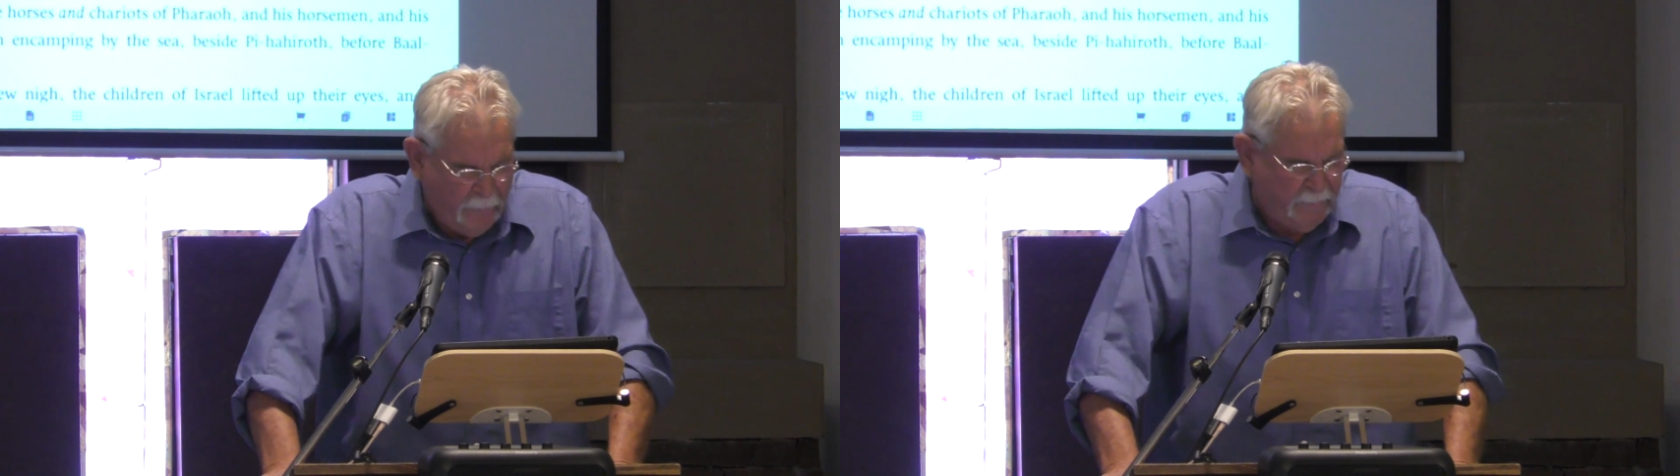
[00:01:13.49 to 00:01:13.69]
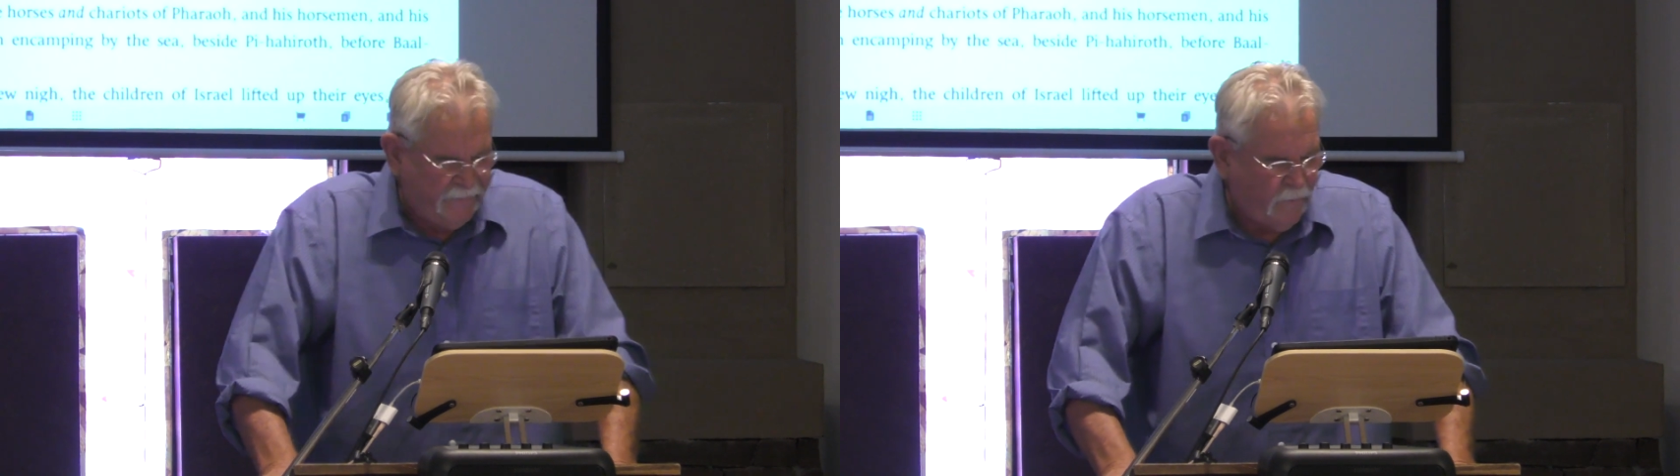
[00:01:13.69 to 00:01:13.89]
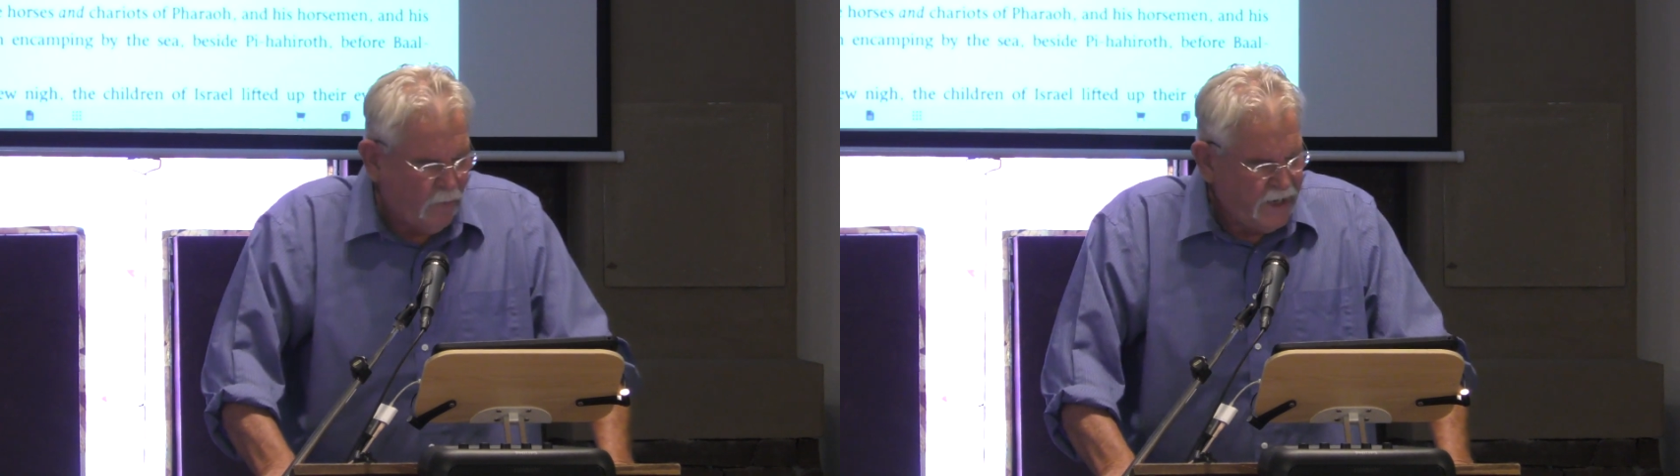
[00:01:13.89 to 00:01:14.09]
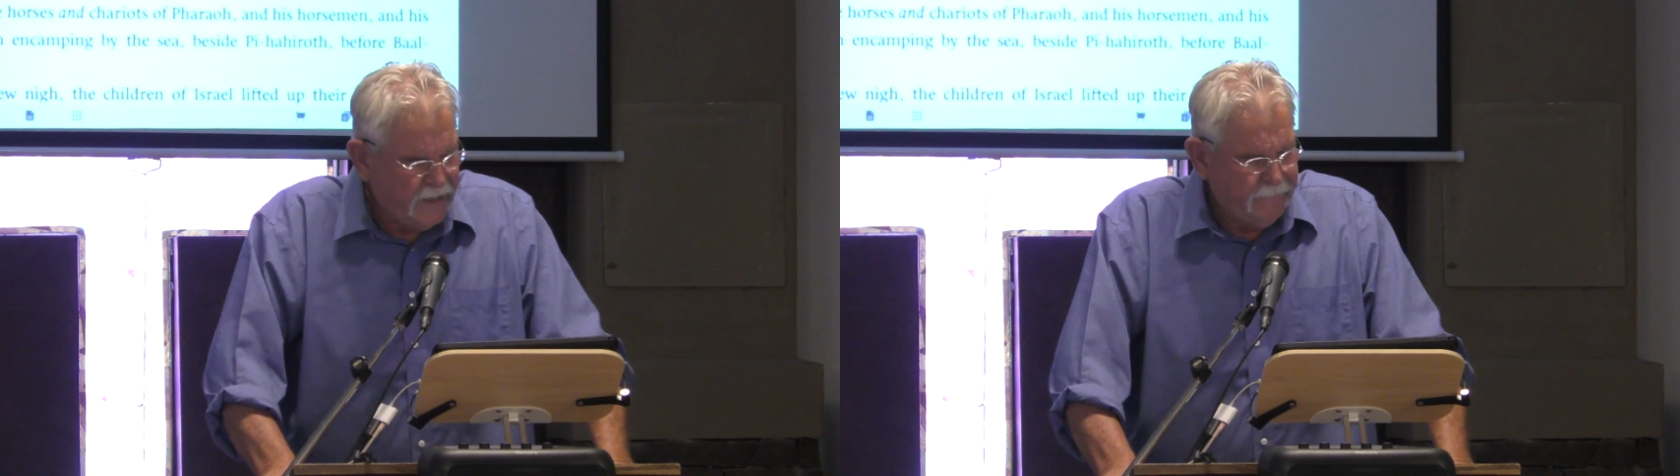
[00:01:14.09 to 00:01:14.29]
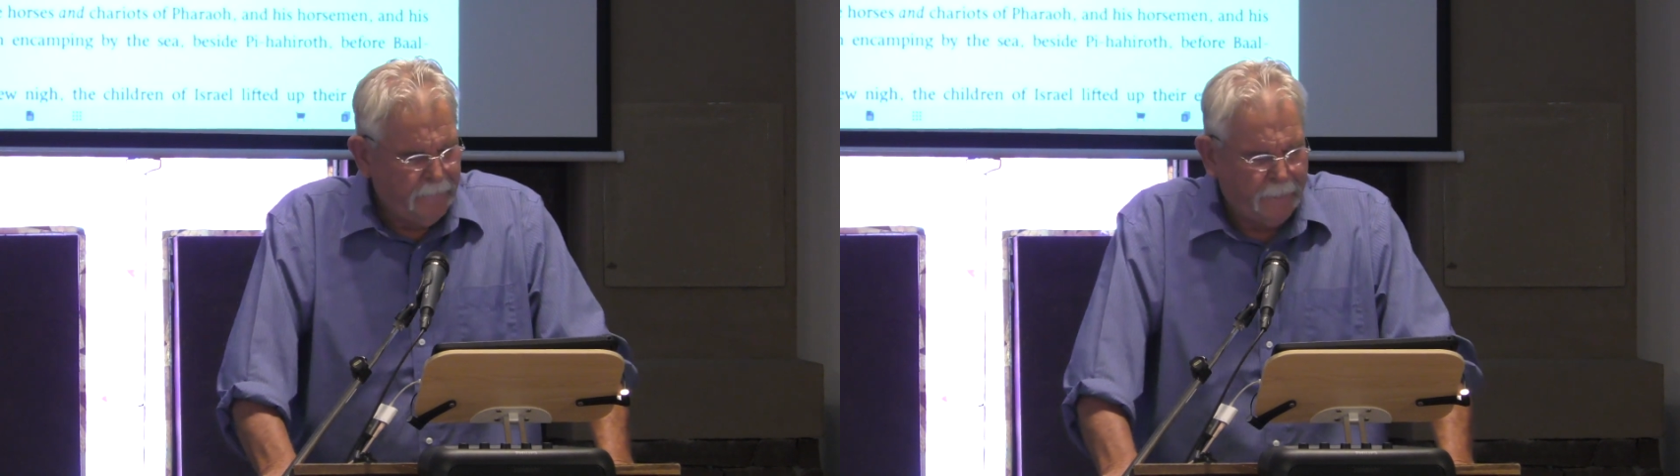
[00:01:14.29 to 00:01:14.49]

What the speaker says: Before it